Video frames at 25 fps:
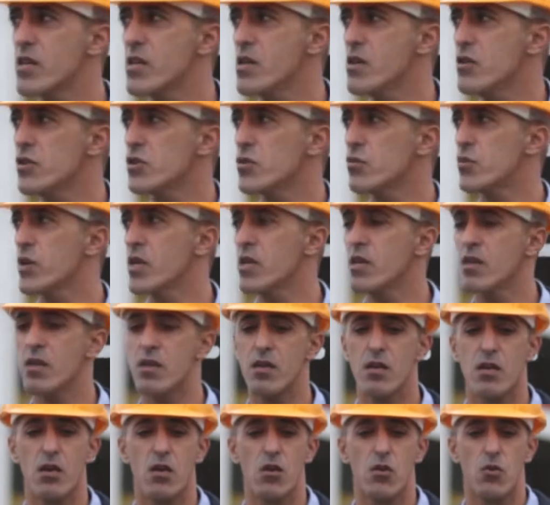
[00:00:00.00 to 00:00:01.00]
years,
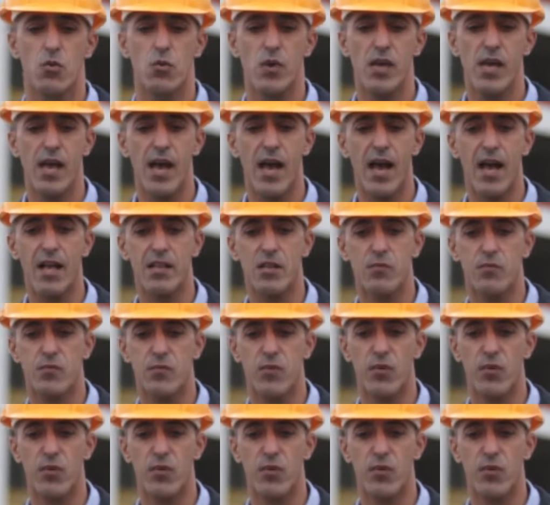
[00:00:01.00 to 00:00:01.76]
we we had